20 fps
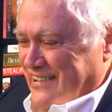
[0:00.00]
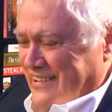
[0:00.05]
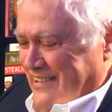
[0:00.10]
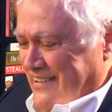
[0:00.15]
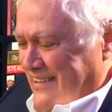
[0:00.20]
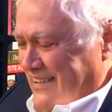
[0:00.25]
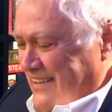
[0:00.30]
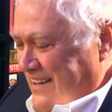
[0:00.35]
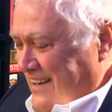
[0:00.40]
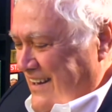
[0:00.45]

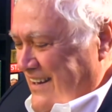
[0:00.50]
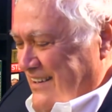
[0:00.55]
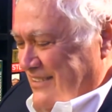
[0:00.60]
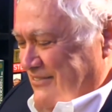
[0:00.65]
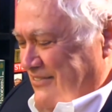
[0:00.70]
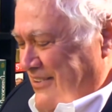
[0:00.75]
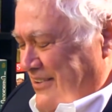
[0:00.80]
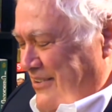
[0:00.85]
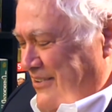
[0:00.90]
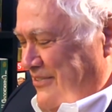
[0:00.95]
uh,
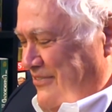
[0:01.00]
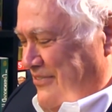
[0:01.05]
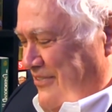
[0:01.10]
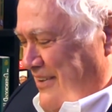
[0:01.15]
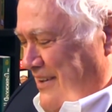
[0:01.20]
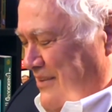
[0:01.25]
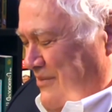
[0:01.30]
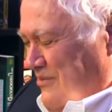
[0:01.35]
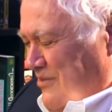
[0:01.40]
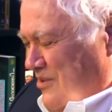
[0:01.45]
very
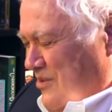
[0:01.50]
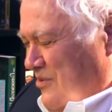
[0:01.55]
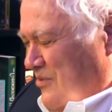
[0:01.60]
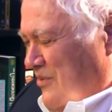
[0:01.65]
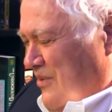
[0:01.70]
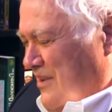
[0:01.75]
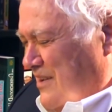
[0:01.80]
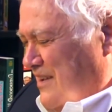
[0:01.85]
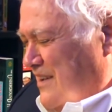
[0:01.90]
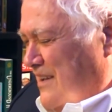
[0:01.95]
famous
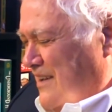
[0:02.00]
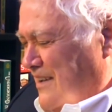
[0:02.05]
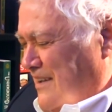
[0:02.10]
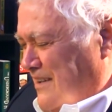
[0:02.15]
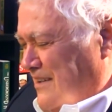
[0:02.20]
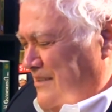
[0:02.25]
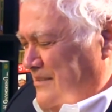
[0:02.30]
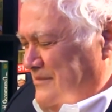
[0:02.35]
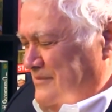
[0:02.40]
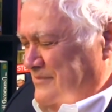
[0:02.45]
one.
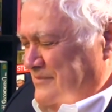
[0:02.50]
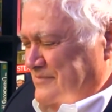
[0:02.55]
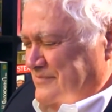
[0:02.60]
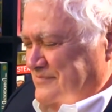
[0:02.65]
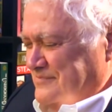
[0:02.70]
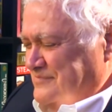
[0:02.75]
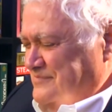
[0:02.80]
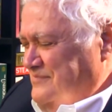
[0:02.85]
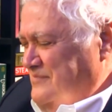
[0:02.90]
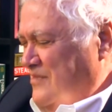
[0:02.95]
Uh,
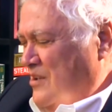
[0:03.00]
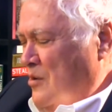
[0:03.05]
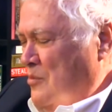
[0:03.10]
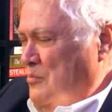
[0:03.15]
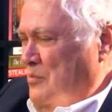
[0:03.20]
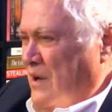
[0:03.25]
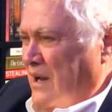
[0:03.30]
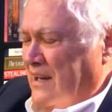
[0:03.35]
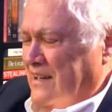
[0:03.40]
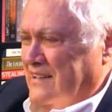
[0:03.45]
go
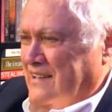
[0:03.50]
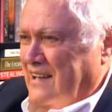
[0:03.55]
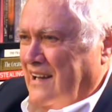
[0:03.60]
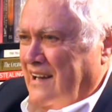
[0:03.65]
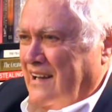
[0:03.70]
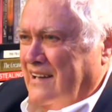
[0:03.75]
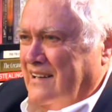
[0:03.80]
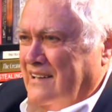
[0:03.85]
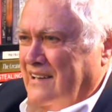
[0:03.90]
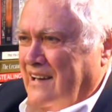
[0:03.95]
back
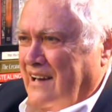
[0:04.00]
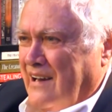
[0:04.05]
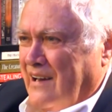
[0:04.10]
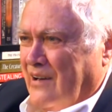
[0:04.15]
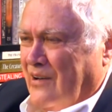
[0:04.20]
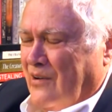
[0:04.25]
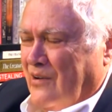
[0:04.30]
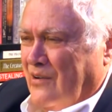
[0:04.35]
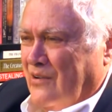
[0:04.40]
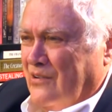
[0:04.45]
10
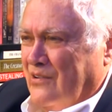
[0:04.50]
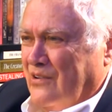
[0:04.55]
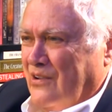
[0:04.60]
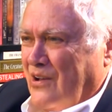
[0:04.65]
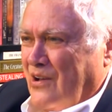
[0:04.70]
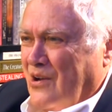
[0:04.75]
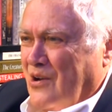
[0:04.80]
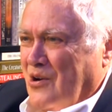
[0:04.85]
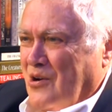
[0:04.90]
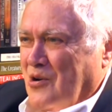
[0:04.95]
years.
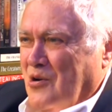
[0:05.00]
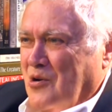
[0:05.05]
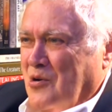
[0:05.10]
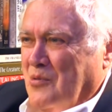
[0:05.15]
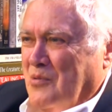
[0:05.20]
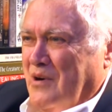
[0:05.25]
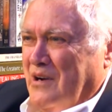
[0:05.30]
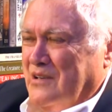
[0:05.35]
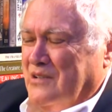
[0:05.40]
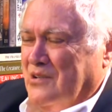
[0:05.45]
Who
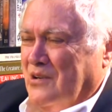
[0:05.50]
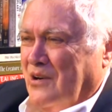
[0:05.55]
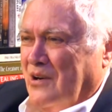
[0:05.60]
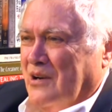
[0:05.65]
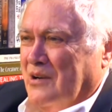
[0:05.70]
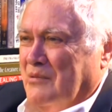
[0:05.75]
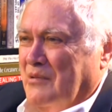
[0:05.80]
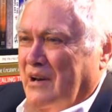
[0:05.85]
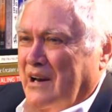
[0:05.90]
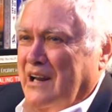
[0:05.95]
am I
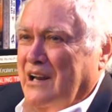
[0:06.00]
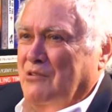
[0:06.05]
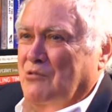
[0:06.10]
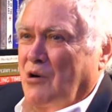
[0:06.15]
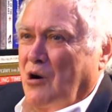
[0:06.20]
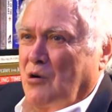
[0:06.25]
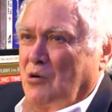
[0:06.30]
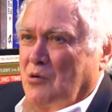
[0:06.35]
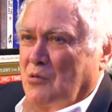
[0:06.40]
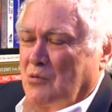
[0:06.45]
talking about? He
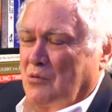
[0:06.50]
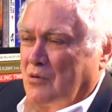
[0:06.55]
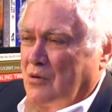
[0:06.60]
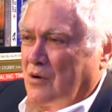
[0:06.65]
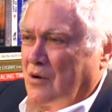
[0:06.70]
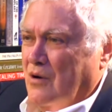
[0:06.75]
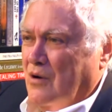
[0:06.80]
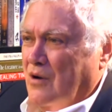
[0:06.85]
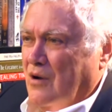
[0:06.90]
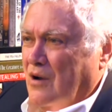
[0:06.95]

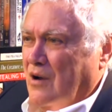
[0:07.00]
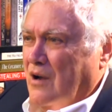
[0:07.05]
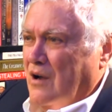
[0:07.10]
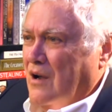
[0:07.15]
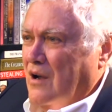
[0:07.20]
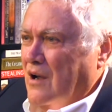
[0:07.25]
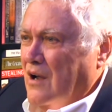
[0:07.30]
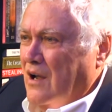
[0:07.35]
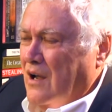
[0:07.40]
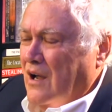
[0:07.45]
wrote.
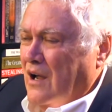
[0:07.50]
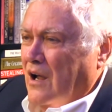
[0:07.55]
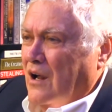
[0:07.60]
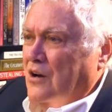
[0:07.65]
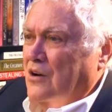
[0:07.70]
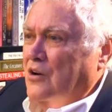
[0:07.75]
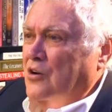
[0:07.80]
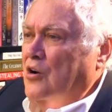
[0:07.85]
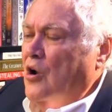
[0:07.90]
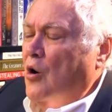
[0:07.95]

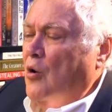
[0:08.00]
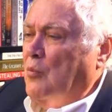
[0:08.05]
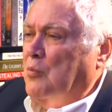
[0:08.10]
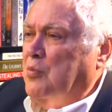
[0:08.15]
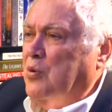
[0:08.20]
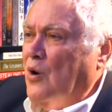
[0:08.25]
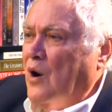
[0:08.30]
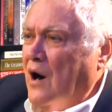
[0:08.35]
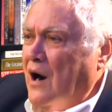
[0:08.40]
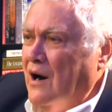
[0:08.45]
No,
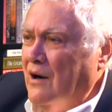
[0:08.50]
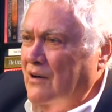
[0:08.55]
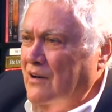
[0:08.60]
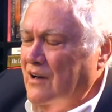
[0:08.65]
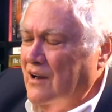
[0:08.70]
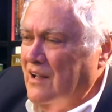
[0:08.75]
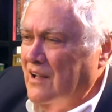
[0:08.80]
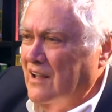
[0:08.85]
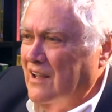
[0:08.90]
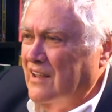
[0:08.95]

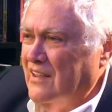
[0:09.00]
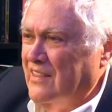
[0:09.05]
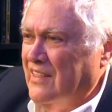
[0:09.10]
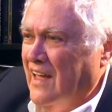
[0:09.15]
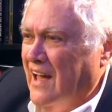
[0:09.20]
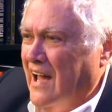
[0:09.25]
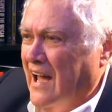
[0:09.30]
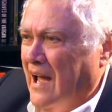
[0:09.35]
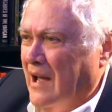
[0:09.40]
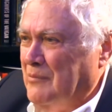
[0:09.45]
prior to
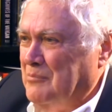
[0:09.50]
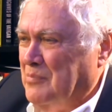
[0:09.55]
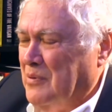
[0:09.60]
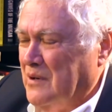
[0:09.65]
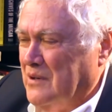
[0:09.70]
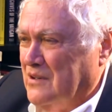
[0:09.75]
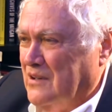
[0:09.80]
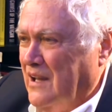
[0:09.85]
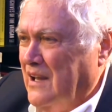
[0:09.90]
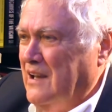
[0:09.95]
that,
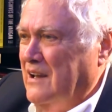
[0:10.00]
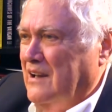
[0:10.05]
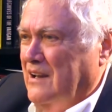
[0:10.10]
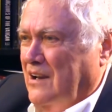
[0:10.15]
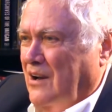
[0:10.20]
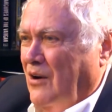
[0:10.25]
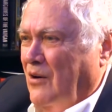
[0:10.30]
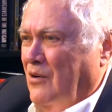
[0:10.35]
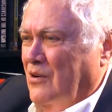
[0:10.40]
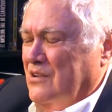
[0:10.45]
but he
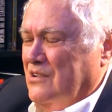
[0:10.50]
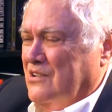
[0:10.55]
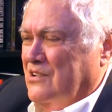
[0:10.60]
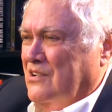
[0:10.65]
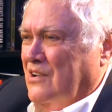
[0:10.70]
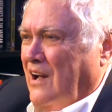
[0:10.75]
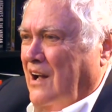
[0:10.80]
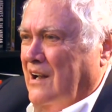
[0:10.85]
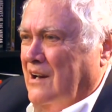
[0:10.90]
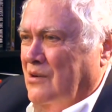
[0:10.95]

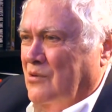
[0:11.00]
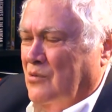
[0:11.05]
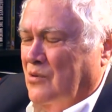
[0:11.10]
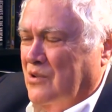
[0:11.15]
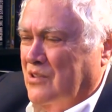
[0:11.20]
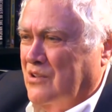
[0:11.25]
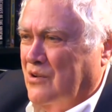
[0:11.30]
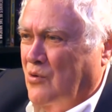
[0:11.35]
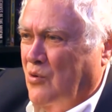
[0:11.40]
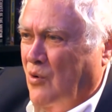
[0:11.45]
coincided
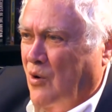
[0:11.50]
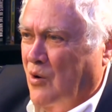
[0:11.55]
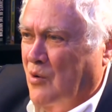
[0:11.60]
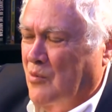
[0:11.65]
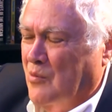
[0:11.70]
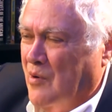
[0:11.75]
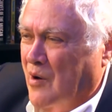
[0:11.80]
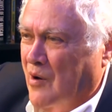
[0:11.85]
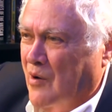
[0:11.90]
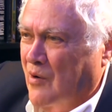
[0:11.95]
with
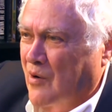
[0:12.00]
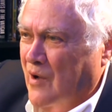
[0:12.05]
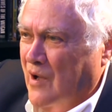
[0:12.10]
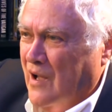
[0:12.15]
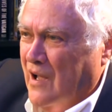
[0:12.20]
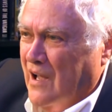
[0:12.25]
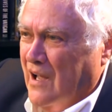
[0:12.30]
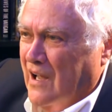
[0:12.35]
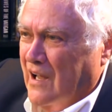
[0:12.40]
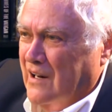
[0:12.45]
Cuomo.
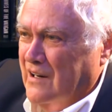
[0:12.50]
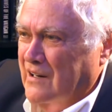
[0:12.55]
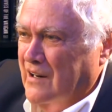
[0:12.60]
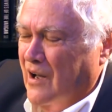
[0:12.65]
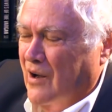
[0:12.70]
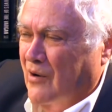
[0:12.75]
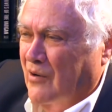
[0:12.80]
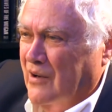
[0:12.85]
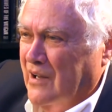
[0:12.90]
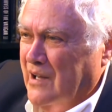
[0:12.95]

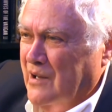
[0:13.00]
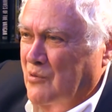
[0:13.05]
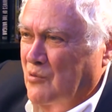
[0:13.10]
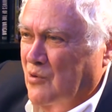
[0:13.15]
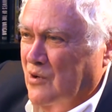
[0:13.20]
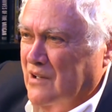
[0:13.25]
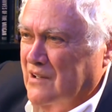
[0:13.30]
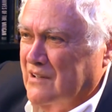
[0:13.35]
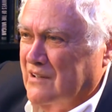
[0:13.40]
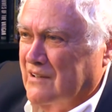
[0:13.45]
No, he
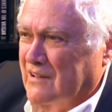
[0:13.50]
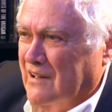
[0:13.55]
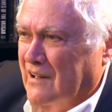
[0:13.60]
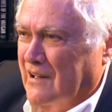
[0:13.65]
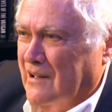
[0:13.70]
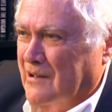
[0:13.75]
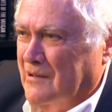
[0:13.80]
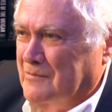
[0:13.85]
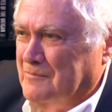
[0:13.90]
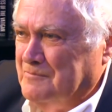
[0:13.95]
was,
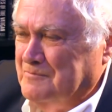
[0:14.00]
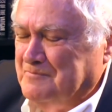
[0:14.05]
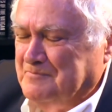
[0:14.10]
uh,